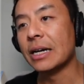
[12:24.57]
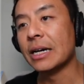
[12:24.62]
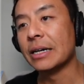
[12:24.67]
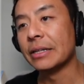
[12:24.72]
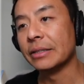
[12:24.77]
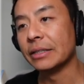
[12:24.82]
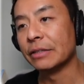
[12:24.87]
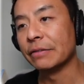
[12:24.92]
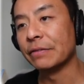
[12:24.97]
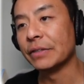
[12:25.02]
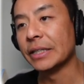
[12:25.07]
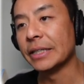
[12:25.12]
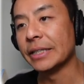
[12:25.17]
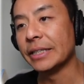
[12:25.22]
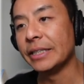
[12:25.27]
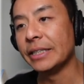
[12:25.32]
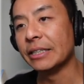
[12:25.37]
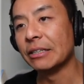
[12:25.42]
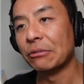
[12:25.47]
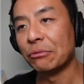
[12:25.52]
this figure
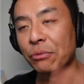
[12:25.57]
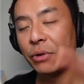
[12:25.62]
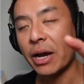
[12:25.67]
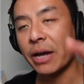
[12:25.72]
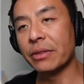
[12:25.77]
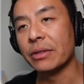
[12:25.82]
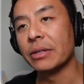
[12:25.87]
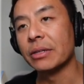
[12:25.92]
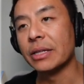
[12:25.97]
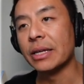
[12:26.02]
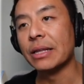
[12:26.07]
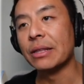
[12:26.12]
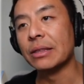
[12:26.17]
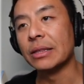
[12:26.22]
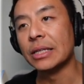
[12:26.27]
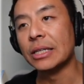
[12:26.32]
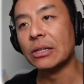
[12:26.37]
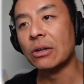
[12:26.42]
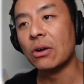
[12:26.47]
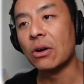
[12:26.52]
here, rather than
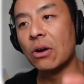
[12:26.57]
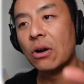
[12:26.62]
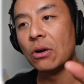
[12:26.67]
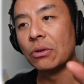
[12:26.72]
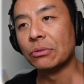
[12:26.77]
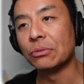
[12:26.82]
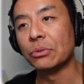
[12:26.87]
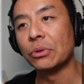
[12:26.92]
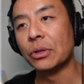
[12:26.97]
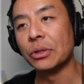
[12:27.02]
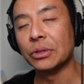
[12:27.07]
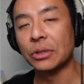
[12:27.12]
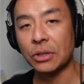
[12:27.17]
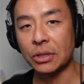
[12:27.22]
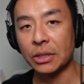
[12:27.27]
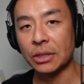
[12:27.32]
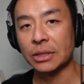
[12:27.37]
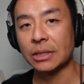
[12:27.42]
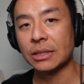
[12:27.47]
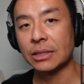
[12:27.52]
the on-road
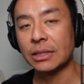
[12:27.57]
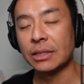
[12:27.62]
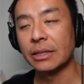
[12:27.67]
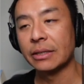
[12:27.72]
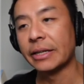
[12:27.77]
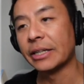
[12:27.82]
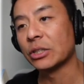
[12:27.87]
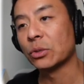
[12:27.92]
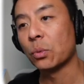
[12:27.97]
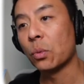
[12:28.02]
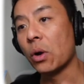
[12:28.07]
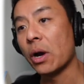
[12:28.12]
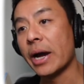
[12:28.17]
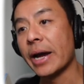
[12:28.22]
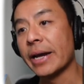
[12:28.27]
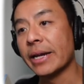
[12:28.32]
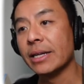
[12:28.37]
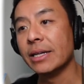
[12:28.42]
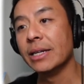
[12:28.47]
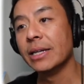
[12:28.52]
cost. That's
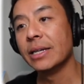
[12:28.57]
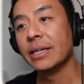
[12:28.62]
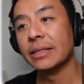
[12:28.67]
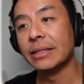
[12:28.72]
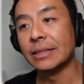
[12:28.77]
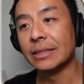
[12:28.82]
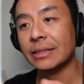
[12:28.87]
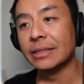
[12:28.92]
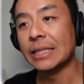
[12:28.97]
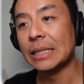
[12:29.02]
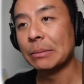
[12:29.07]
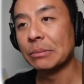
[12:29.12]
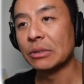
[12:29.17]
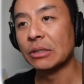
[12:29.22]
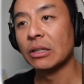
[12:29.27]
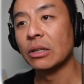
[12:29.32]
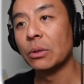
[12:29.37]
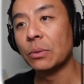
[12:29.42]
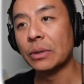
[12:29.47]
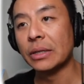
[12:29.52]
why this seems
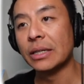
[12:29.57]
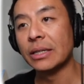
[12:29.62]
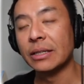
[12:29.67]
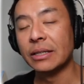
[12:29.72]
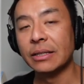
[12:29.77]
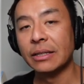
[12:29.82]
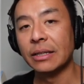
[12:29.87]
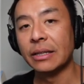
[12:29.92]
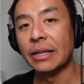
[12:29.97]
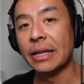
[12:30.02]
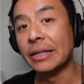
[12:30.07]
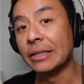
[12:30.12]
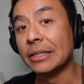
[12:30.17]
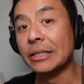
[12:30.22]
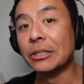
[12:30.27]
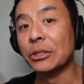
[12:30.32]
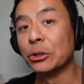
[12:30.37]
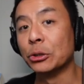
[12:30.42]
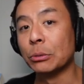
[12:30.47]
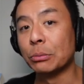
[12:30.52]
lower than the
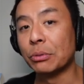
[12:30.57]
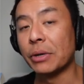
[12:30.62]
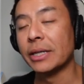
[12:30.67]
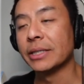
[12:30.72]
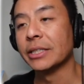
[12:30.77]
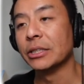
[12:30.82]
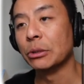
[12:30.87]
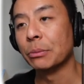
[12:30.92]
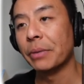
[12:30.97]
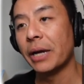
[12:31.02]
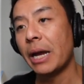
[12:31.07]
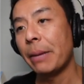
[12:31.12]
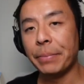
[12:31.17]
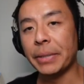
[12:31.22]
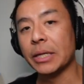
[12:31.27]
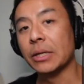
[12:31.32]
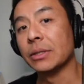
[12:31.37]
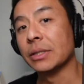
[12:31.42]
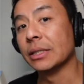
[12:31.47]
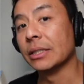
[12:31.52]
initial price that you paid,
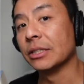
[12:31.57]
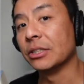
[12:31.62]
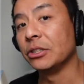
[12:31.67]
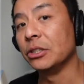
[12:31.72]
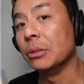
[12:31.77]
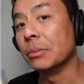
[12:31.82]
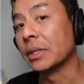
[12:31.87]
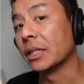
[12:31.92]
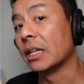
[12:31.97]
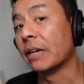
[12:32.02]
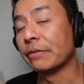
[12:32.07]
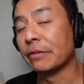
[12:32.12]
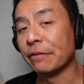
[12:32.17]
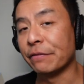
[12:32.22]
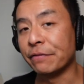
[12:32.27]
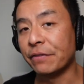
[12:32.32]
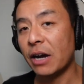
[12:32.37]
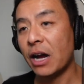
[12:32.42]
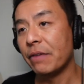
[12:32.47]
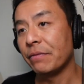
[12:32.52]
because it assumes that after
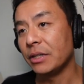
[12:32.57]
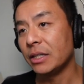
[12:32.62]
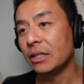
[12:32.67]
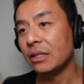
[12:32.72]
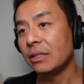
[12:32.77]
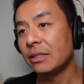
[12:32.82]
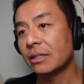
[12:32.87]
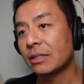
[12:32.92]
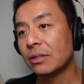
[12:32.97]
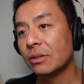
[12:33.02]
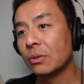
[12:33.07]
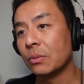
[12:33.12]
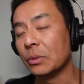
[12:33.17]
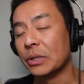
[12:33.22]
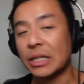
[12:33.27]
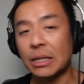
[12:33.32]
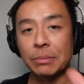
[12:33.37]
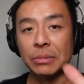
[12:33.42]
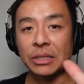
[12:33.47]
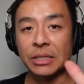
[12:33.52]
5 years, when you
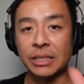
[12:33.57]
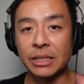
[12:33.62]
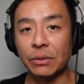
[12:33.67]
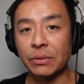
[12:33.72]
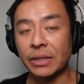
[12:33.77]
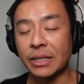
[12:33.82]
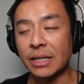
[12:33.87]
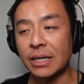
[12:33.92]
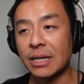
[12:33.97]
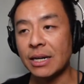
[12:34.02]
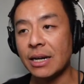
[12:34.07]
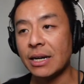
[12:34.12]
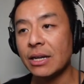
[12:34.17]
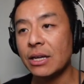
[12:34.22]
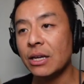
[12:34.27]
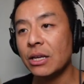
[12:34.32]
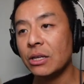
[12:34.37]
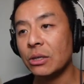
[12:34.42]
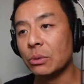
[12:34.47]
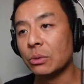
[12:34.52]
come to sell the car,
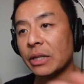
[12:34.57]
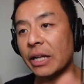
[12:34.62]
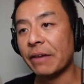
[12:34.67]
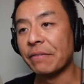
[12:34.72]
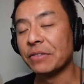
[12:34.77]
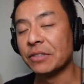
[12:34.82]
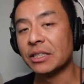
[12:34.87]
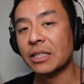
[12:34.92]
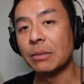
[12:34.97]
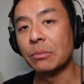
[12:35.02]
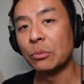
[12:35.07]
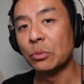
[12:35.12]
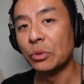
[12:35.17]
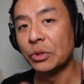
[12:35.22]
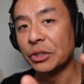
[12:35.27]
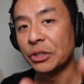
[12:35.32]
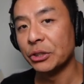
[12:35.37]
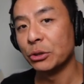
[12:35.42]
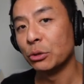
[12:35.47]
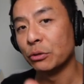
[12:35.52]
you'll have some
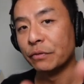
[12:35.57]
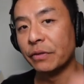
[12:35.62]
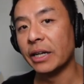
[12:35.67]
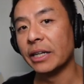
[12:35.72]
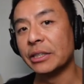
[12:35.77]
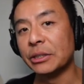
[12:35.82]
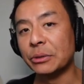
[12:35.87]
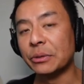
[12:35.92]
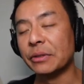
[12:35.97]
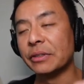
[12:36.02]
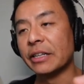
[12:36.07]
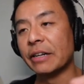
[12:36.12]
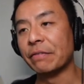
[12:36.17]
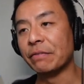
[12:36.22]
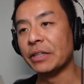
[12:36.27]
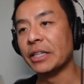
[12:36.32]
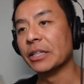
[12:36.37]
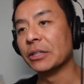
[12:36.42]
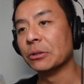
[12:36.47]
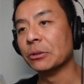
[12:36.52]
residual value in that
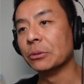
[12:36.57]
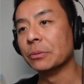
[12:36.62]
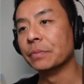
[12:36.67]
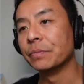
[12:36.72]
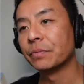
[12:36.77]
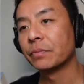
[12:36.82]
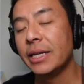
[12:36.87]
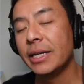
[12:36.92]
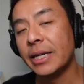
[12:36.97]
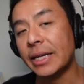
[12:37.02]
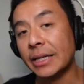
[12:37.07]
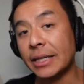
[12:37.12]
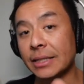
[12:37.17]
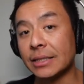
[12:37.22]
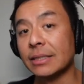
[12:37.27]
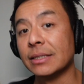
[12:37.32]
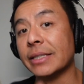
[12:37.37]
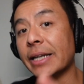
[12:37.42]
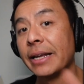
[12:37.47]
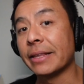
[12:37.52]
vehicle. It
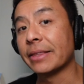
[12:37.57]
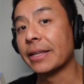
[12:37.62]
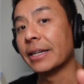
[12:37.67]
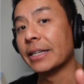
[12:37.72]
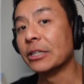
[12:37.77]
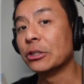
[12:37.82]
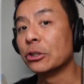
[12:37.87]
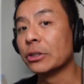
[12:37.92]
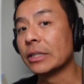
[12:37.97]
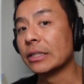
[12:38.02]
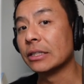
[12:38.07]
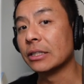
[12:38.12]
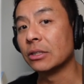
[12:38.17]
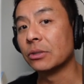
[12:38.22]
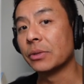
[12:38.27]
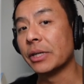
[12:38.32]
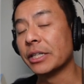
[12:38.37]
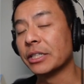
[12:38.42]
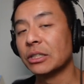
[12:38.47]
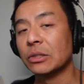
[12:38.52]
doesn't take that into
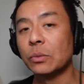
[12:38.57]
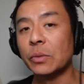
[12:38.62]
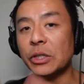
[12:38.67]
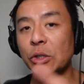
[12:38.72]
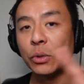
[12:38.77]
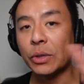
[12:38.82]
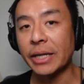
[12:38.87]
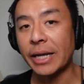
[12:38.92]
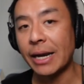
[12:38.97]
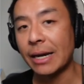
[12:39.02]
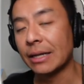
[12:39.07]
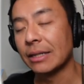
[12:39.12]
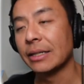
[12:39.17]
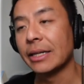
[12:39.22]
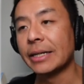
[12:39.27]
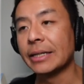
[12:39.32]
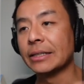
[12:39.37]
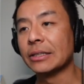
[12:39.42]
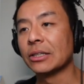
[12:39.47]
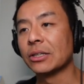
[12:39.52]
consideration when you're
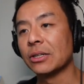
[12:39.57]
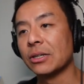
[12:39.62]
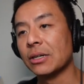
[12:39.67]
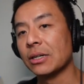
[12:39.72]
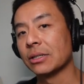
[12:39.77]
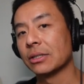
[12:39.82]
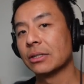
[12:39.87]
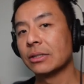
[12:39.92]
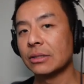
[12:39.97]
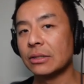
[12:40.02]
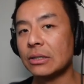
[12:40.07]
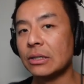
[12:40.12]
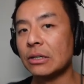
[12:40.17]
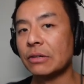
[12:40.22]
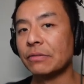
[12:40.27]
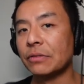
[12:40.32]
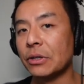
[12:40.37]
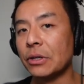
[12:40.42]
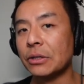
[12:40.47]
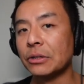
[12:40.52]
calculating the cost
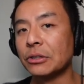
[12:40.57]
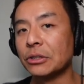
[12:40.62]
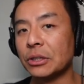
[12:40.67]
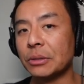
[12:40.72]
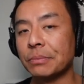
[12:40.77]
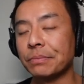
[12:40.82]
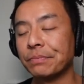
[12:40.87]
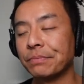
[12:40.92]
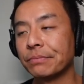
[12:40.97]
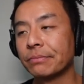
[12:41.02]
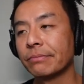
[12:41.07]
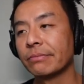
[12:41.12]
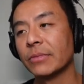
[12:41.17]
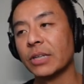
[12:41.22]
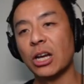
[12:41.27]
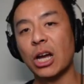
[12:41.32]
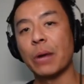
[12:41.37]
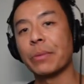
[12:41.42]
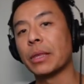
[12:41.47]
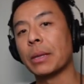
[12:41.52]
of ownership.
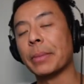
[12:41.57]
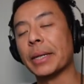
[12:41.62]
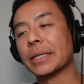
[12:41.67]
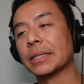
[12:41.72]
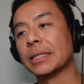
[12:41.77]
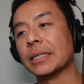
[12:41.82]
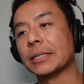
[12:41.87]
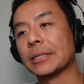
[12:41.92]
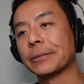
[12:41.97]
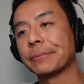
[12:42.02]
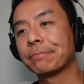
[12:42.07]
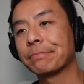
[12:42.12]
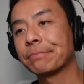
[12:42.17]
Hope that makes sense.